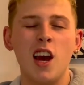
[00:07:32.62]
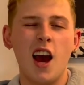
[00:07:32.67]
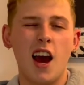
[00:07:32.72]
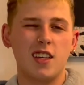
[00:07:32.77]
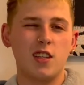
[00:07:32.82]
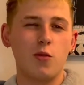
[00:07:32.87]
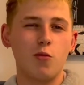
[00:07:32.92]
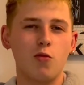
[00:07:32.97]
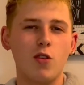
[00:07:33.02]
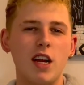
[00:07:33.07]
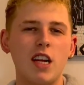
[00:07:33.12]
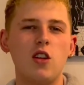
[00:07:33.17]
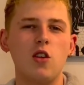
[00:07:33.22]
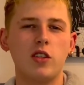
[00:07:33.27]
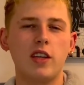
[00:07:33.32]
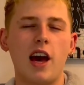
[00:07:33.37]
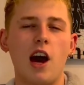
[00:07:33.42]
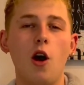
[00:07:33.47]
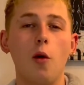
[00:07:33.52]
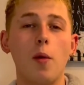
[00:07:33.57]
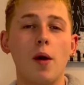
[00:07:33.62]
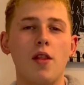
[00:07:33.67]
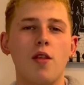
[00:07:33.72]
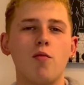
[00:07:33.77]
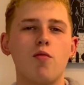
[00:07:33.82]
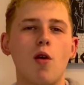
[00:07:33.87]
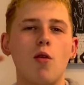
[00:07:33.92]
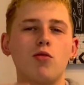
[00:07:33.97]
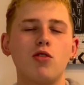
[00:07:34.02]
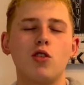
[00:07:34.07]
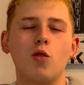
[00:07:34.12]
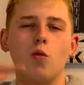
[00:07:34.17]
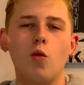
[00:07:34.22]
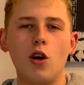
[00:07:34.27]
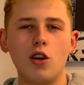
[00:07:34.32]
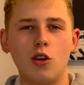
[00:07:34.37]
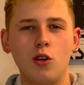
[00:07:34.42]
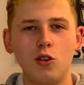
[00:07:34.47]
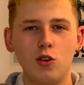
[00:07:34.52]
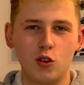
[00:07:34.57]
as it really does help on the road to
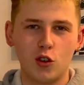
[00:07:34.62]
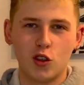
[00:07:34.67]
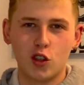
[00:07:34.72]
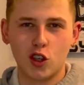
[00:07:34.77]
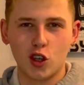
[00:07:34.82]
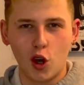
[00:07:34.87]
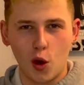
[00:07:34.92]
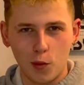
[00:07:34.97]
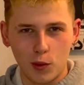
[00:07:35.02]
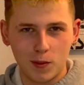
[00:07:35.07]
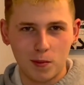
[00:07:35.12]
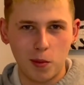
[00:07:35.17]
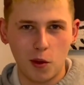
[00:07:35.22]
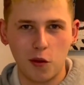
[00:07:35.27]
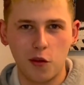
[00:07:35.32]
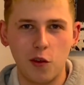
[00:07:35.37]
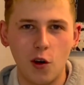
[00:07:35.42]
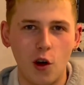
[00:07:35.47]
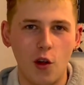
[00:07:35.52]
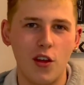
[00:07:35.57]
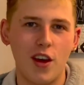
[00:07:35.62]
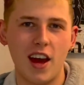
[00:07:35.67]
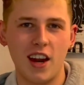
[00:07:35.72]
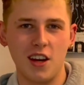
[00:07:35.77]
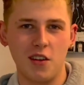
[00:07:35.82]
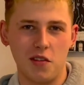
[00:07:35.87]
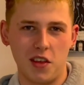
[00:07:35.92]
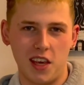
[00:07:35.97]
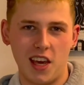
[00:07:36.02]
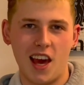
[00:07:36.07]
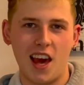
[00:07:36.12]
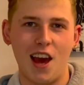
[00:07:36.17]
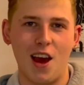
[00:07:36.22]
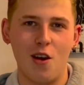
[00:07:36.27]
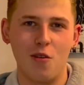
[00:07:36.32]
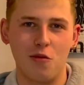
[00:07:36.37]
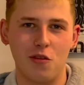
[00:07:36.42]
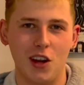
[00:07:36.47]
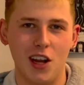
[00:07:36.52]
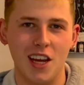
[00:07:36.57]
100 subs before the end of the year,
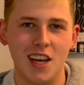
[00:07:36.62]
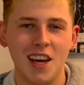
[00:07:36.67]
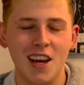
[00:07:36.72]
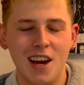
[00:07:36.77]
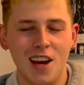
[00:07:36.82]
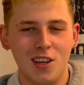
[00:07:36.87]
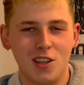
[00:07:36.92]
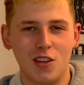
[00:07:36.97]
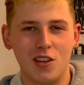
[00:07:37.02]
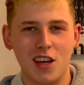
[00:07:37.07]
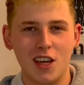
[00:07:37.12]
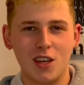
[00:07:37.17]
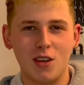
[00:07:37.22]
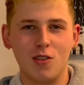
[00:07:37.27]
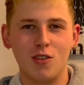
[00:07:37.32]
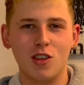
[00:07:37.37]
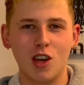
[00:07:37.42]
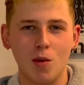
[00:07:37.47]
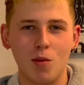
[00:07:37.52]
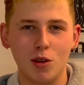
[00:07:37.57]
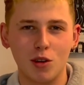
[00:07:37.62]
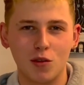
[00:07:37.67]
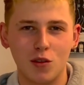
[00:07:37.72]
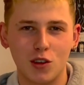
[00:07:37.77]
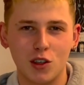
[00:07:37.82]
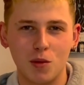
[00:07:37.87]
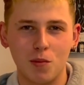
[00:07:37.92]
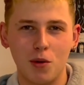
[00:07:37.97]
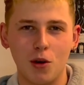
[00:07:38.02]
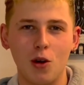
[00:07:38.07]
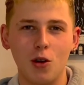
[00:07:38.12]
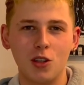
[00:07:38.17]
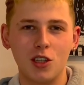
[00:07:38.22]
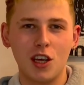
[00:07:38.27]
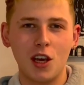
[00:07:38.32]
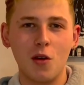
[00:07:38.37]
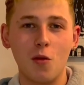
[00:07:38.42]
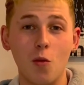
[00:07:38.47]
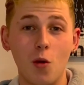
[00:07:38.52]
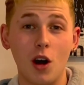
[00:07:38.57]
hopefully. So thank you so much for
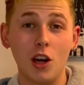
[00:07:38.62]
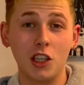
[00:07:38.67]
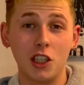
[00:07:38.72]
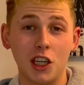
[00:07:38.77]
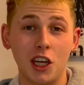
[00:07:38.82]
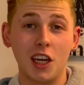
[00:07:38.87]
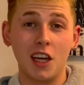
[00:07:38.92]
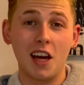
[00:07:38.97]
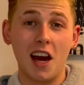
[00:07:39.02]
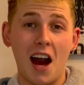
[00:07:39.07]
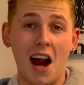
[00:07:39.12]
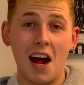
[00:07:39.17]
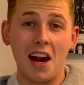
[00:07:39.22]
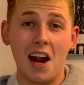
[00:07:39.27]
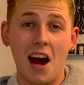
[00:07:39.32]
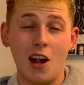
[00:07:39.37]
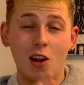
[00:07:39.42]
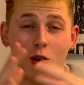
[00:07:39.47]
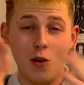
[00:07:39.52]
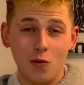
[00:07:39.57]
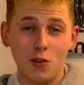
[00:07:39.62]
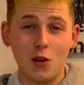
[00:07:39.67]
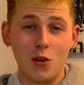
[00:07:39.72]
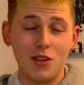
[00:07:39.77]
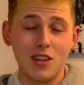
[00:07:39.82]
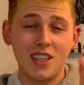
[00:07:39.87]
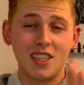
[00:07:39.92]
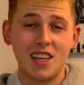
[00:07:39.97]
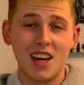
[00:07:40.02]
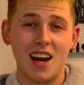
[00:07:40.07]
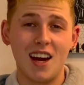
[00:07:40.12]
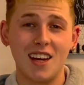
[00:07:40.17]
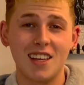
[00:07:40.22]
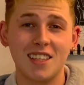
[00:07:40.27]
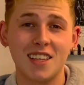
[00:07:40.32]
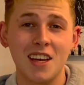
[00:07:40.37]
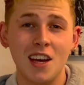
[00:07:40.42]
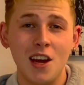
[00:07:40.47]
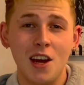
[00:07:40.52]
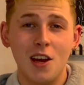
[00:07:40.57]
supporting, watching, and I love doing this,
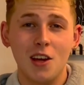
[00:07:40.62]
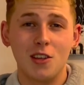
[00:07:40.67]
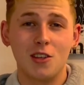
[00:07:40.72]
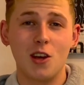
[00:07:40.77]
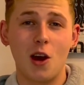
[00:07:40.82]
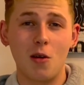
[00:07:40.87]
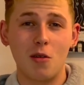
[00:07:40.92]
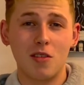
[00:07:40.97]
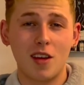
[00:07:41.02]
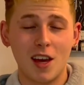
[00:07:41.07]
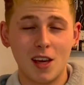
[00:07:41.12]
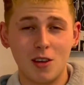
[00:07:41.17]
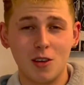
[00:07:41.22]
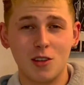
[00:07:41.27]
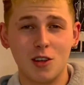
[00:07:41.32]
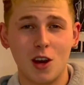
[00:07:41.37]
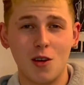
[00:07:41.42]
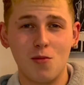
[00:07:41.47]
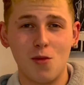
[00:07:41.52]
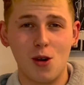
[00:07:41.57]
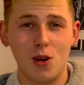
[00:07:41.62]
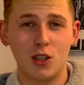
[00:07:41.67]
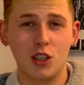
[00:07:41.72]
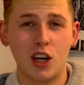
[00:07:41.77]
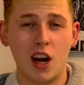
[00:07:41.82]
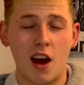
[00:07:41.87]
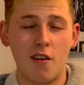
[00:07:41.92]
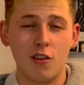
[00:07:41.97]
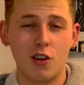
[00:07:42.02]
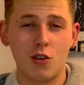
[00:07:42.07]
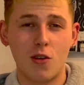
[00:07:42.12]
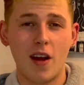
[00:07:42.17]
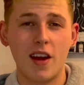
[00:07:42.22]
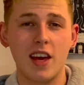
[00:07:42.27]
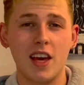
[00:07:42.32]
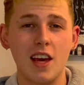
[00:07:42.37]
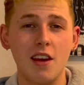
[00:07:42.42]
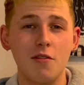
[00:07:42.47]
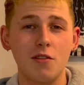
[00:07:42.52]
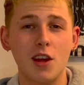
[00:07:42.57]
guys. So thank you so much. Have a great
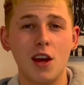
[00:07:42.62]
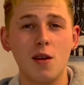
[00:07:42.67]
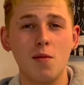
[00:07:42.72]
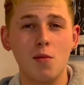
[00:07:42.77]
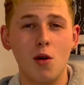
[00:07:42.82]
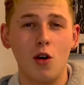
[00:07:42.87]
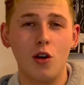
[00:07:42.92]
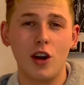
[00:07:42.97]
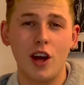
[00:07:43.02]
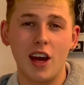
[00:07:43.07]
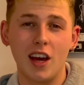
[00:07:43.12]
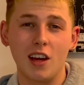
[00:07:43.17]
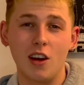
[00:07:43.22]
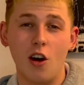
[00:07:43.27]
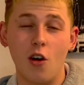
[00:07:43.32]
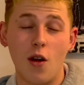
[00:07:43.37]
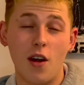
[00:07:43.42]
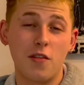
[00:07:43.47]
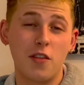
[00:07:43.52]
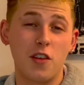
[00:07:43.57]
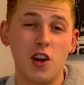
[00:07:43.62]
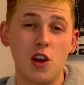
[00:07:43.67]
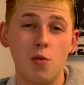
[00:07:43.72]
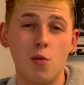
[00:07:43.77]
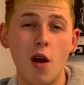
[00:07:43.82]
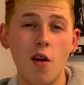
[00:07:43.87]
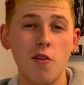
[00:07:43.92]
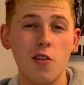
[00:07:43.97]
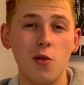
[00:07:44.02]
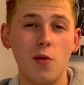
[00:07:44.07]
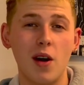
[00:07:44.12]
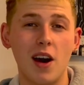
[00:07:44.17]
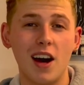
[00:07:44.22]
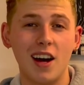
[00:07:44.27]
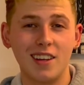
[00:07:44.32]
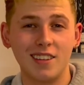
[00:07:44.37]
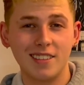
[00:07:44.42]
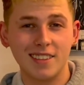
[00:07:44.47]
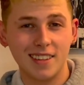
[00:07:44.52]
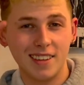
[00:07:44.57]
evening, morning, or afternoon, wherever you
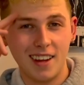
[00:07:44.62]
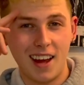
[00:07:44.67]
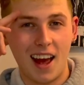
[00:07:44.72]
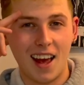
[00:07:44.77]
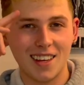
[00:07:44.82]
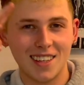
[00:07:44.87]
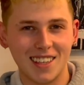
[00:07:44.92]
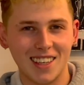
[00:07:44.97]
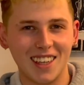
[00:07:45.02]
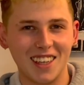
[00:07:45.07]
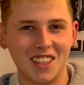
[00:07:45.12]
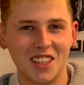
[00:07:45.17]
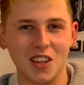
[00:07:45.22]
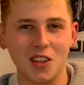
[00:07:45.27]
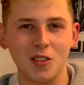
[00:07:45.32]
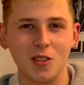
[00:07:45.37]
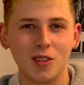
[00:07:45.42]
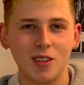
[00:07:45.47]
are. I'll see you soon.